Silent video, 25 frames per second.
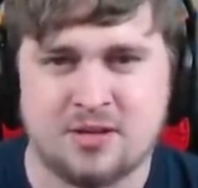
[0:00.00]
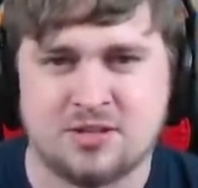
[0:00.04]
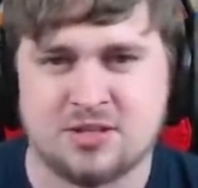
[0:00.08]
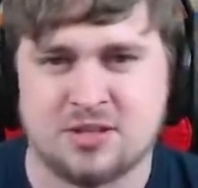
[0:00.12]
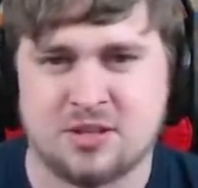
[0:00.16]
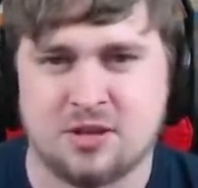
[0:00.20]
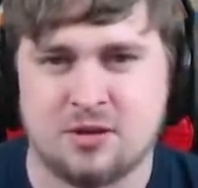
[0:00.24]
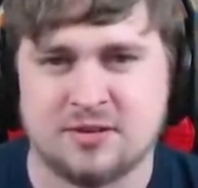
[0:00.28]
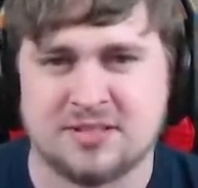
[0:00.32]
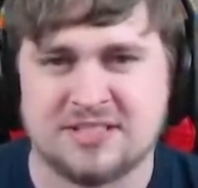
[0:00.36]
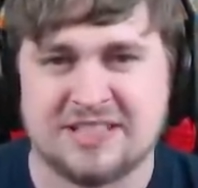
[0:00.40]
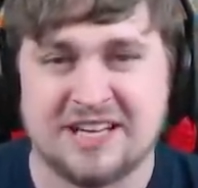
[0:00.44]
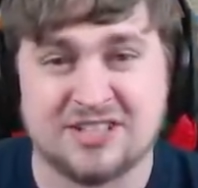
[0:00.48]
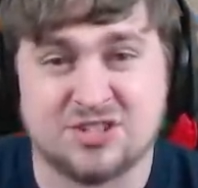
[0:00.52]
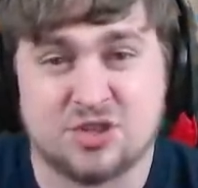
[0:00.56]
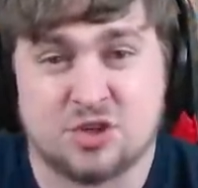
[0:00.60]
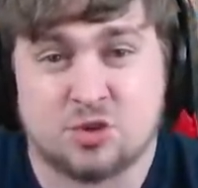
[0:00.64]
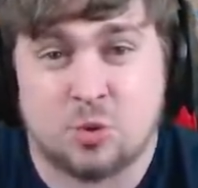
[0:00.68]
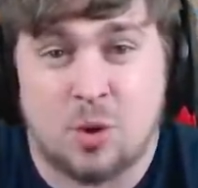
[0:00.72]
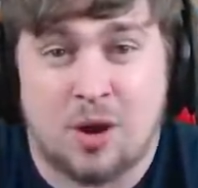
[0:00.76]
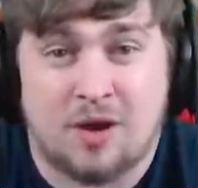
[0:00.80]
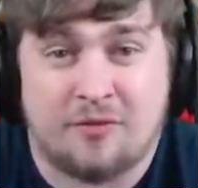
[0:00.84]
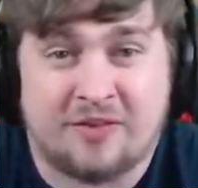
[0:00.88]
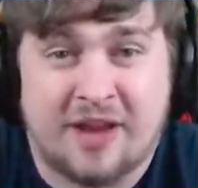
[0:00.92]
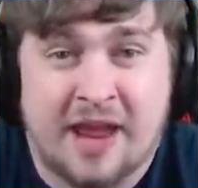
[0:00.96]
So it's an extra
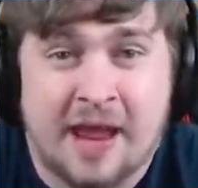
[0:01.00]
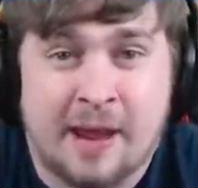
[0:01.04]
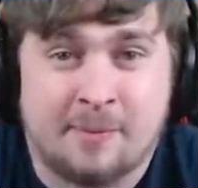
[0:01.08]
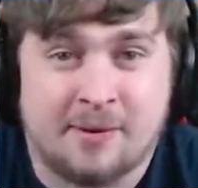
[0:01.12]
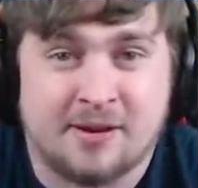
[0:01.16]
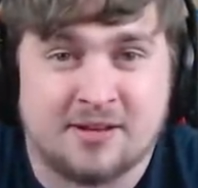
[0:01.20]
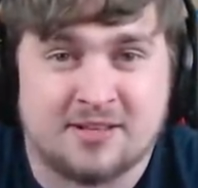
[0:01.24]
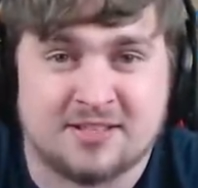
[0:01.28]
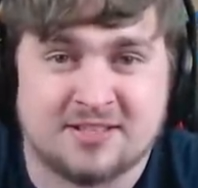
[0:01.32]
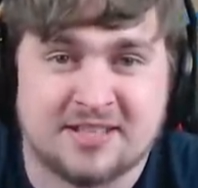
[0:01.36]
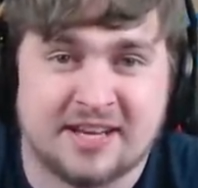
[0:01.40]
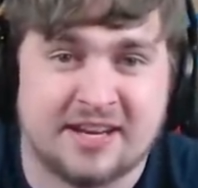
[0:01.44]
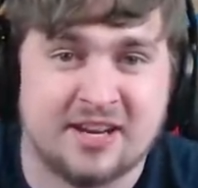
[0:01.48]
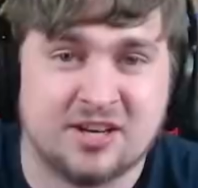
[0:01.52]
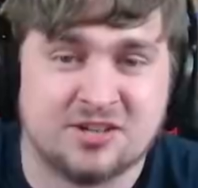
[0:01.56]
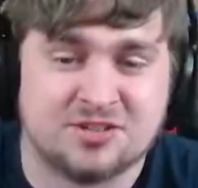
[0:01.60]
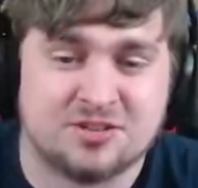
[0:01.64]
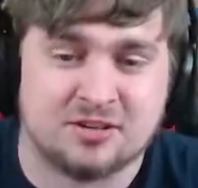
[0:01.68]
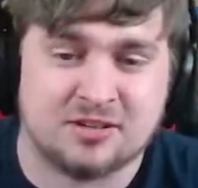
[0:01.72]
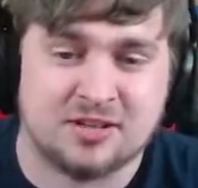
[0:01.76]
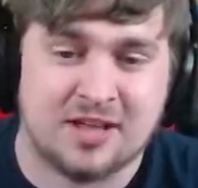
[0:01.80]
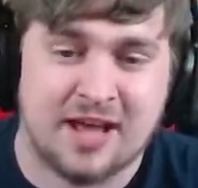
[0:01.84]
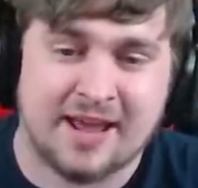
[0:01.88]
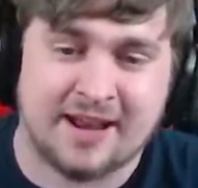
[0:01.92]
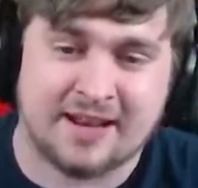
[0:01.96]
12 damage. It's like an
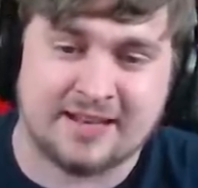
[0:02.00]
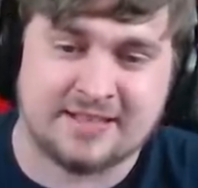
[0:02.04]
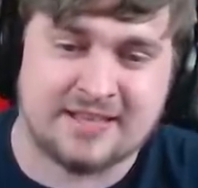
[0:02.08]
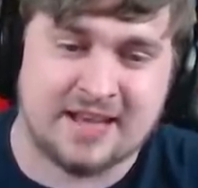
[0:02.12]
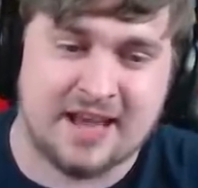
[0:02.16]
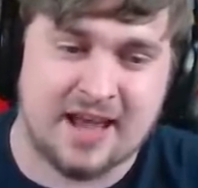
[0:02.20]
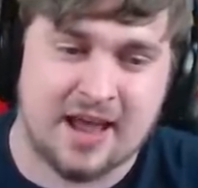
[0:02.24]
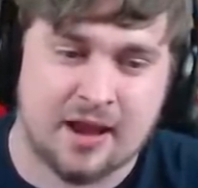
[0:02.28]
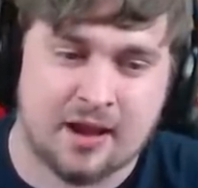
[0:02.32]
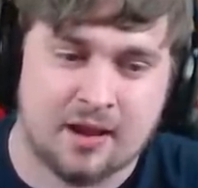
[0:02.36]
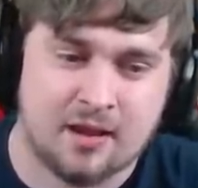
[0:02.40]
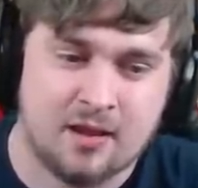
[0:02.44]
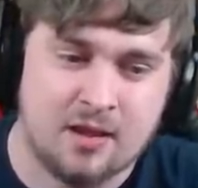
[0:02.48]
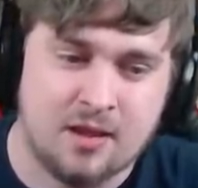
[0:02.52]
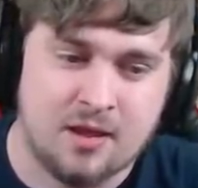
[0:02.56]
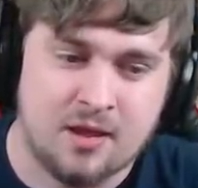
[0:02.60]
extra light attack.